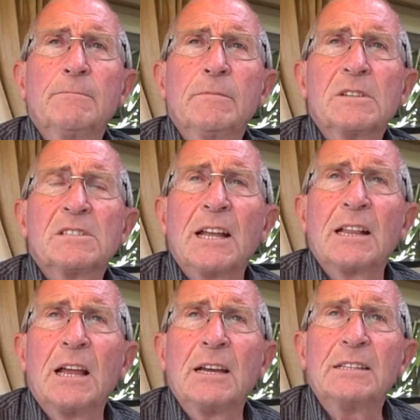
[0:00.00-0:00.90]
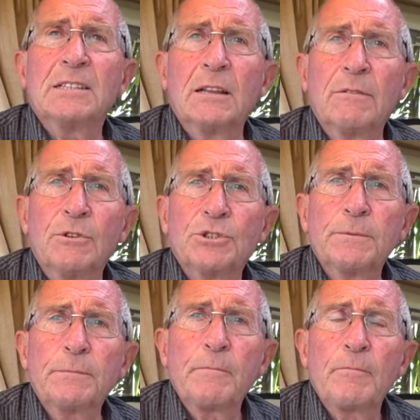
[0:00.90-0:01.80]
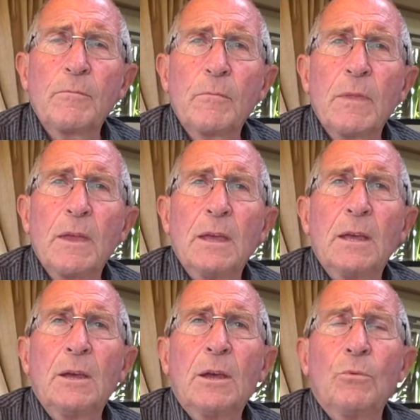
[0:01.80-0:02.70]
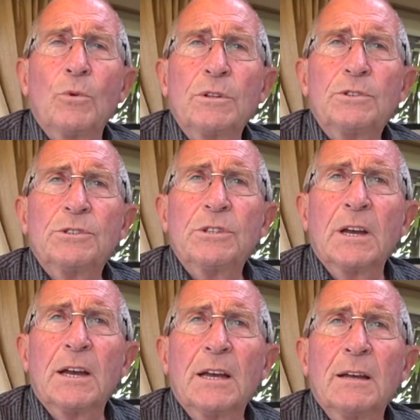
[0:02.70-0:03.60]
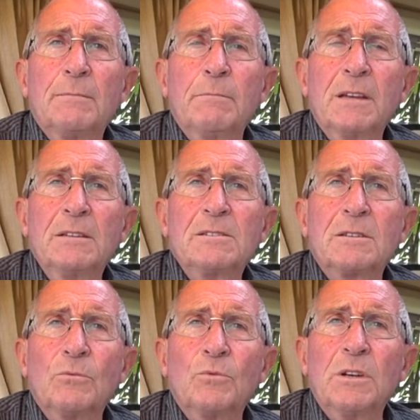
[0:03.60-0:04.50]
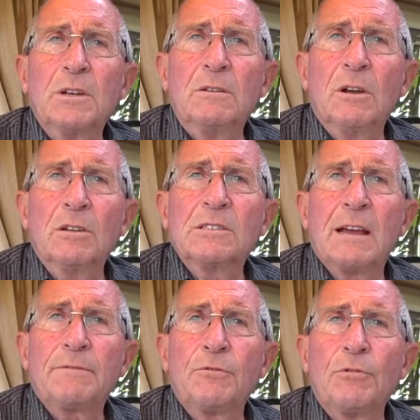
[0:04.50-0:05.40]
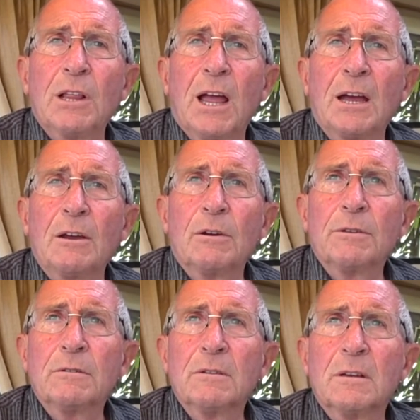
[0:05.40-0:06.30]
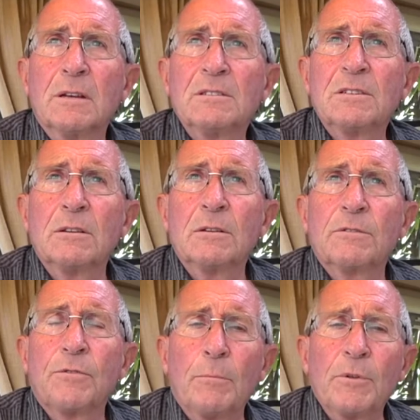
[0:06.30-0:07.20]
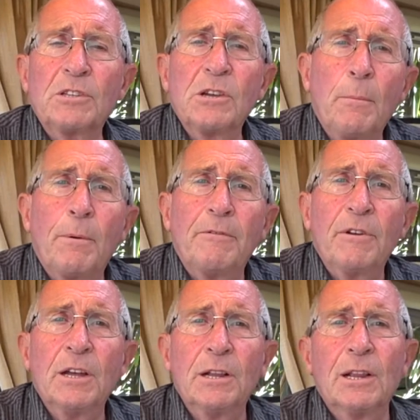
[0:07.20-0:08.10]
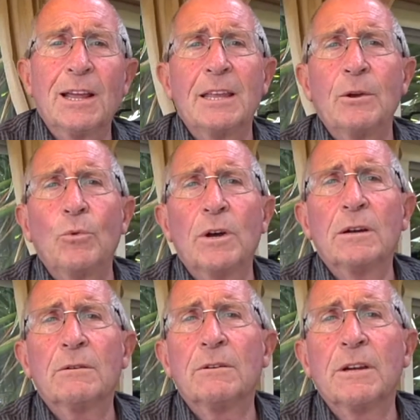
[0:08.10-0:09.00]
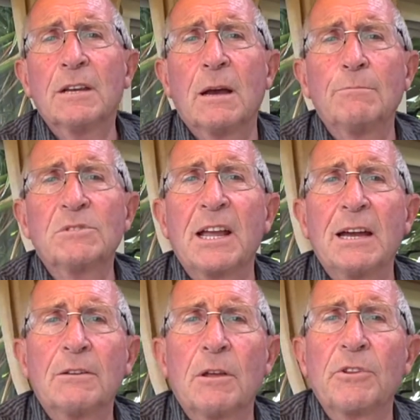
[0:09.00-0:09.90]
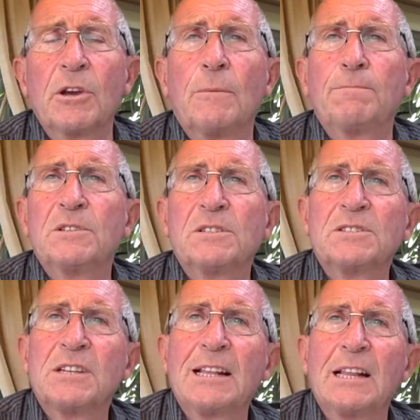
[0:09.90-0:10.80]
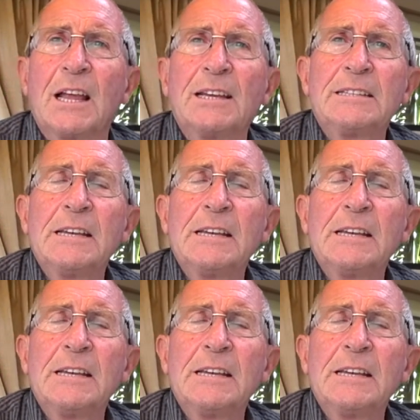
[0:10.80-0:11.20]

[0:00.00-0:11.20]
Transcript: satellite television, which means that we don't have to rely on signals from the top of a hill anywhere. It comes down on the Optus satellite